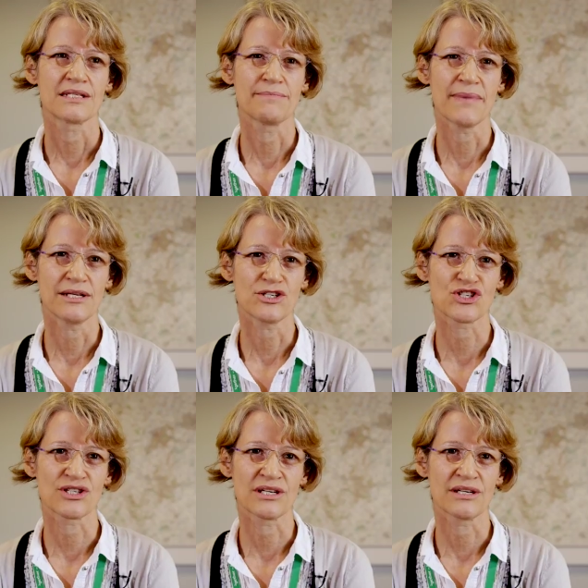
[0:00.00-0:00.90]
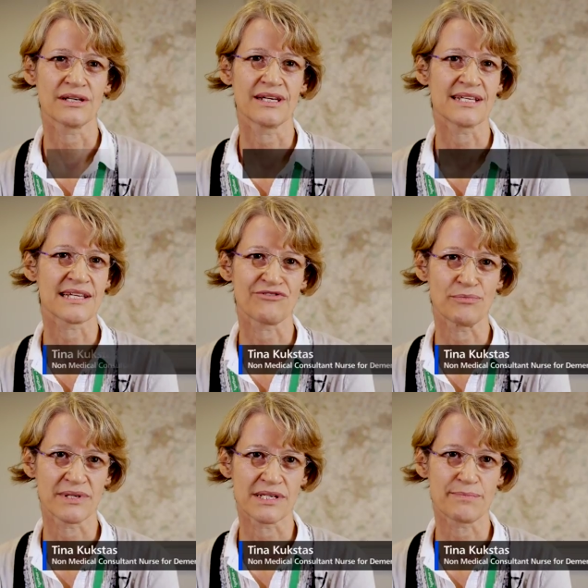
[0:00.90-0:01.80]
Dementia is
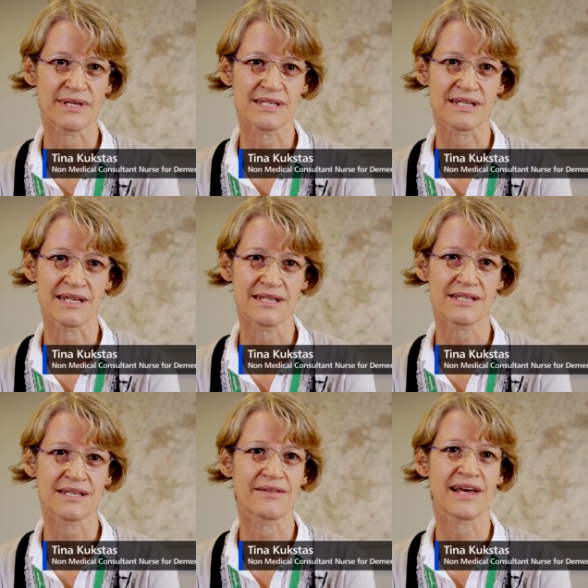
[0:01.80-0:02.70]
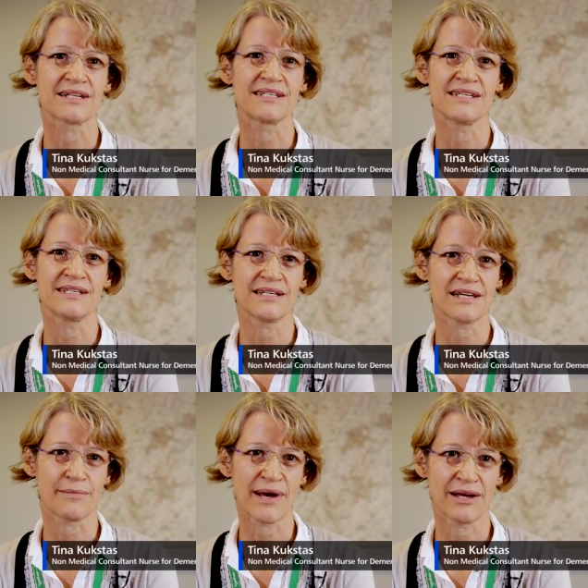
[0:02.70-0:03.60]
everybody's business. That did
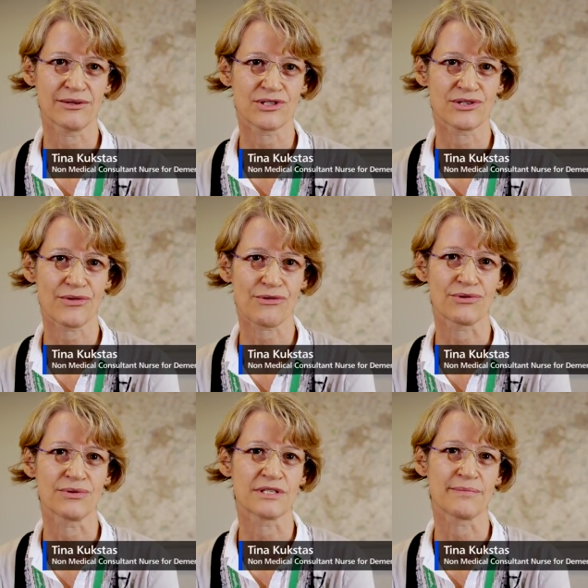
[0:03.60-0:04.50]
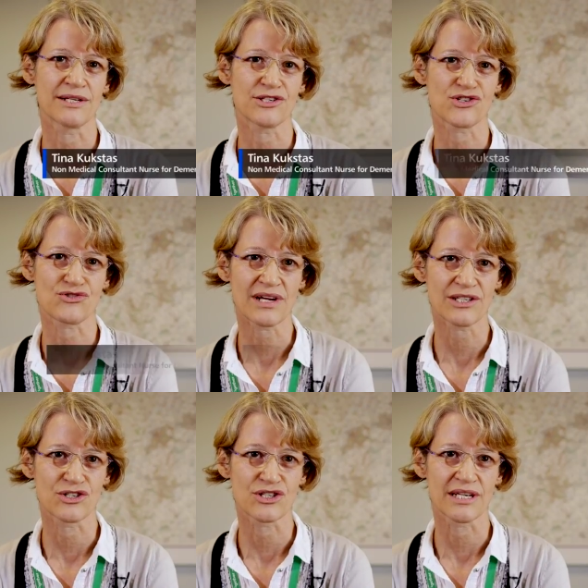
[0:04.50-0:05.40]
come out through the dementia
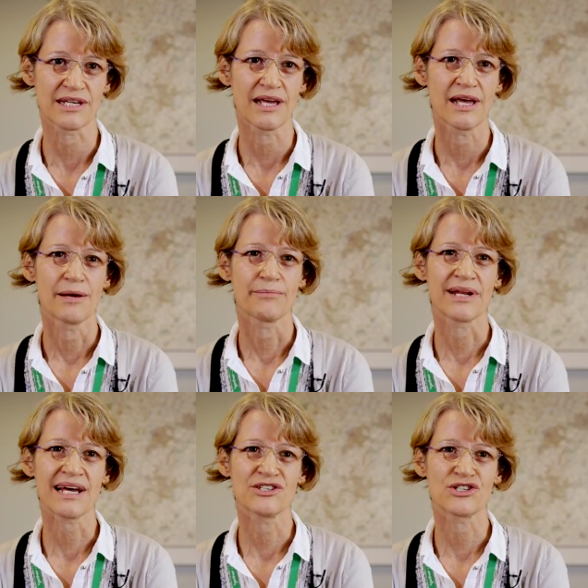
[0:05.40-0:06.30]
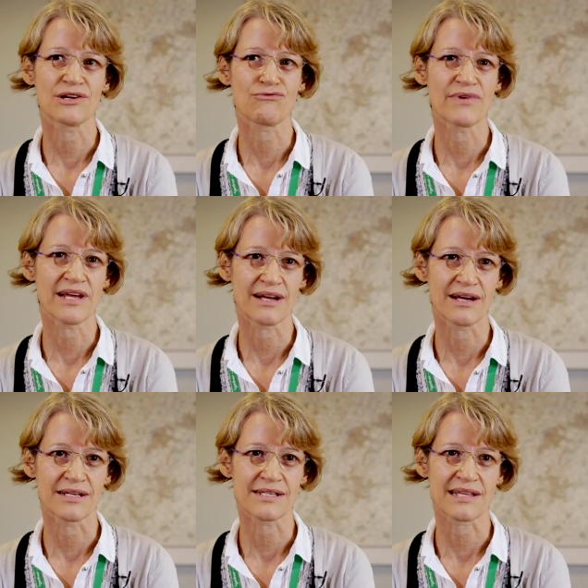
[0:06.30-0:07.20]
strategy, but Angela
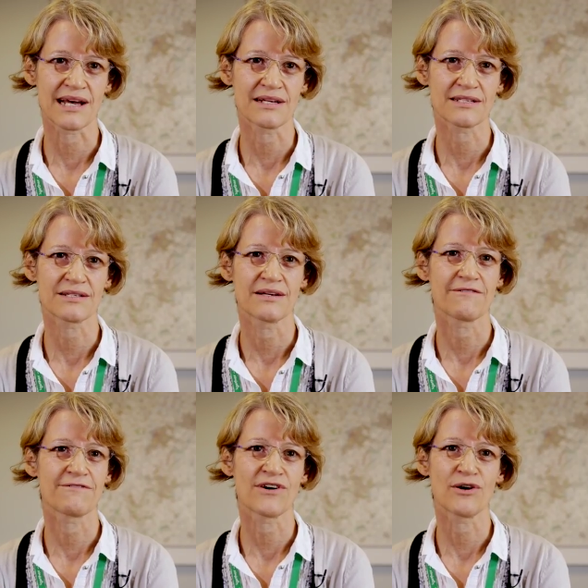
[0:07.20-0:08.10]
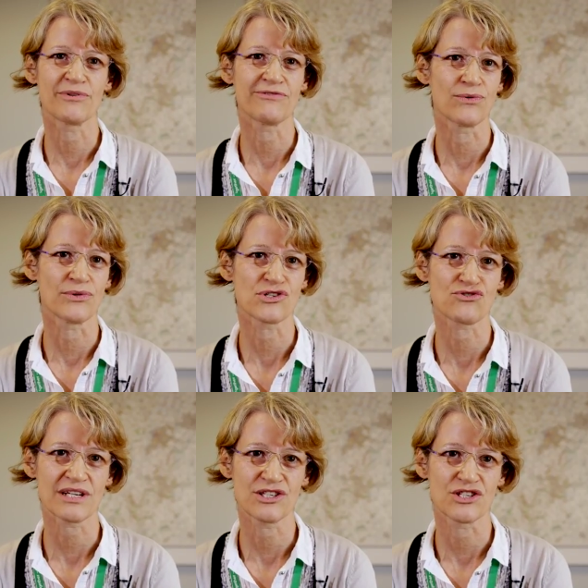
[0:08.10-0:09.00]
realised that far before the
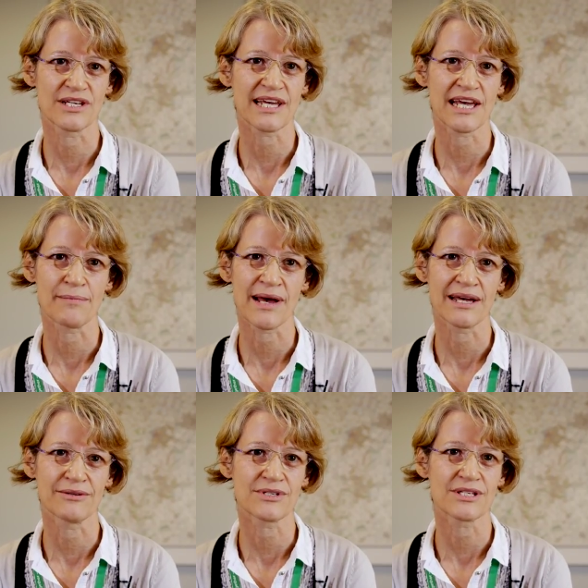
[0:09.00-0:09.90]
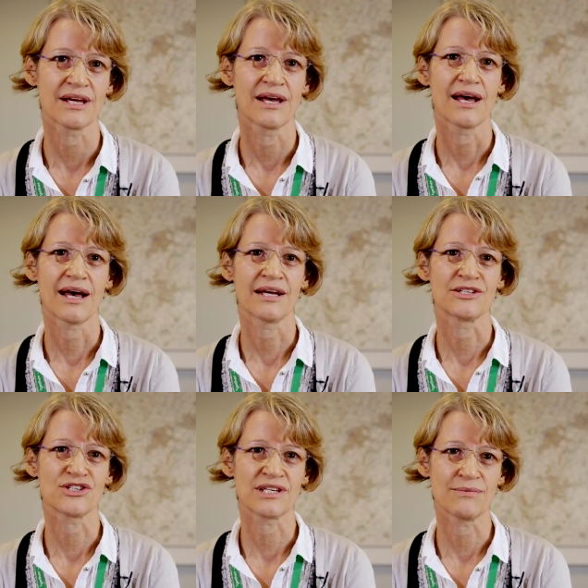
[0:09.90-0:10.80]
strategy came out, and
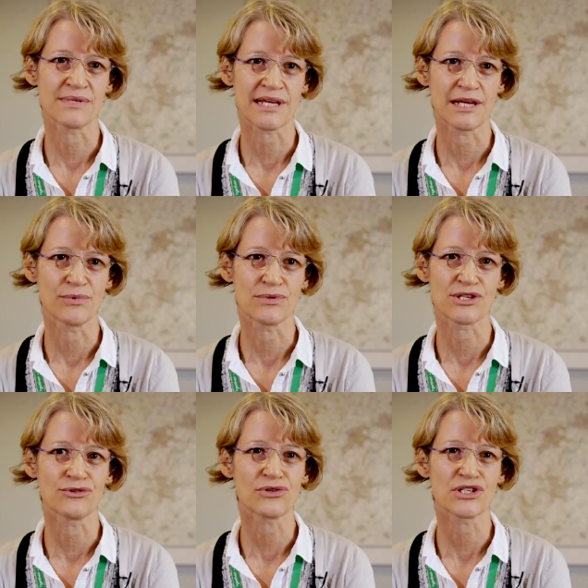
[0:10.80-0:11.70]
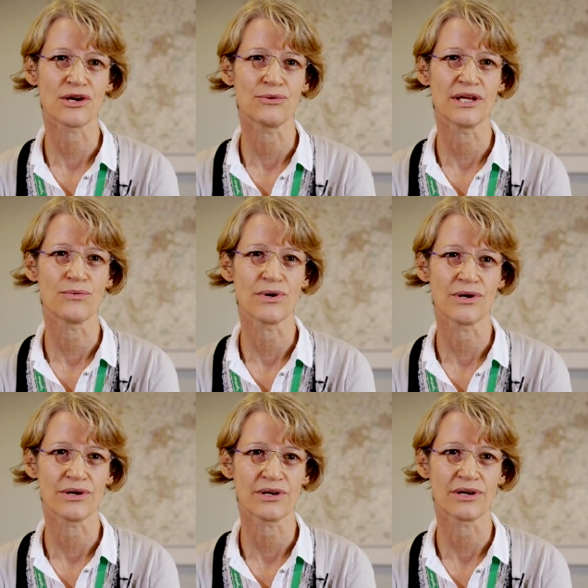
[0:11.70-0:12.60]
she was able to not only
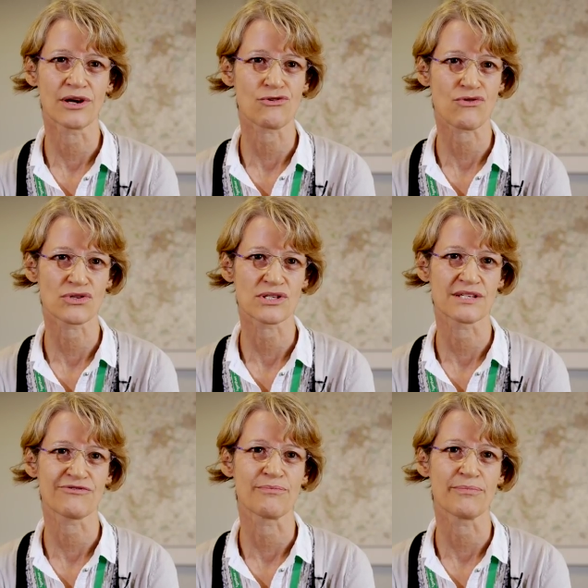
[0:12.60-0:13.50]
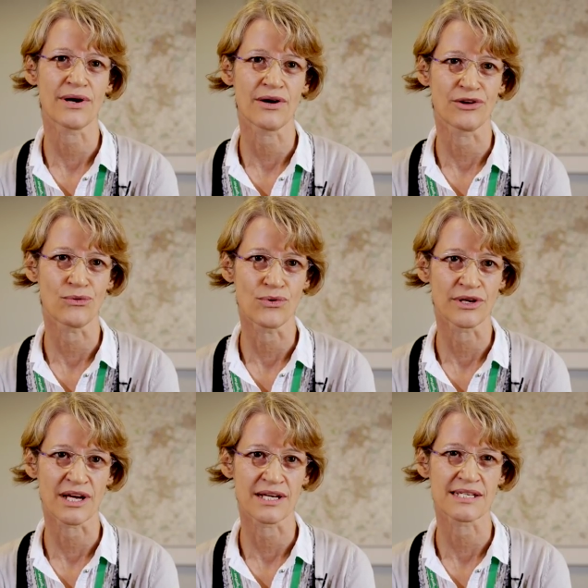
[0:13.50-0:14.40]
work across different partner
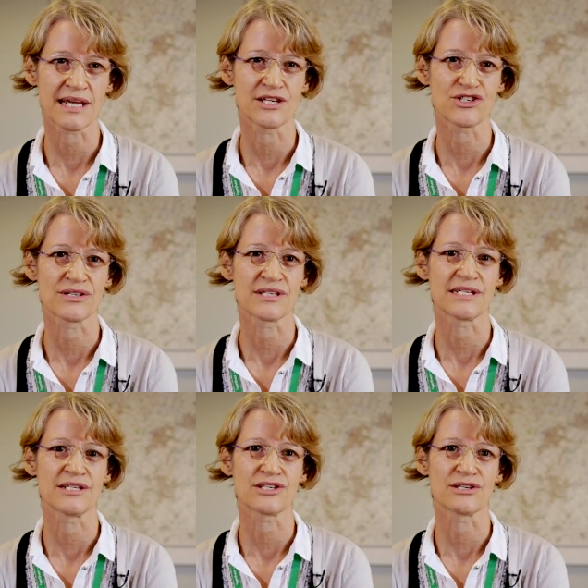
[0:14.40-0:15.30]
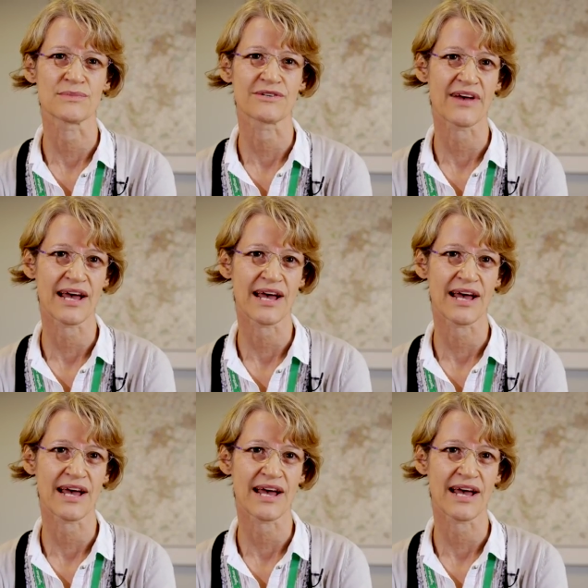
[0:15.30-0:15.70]
organisations in terms of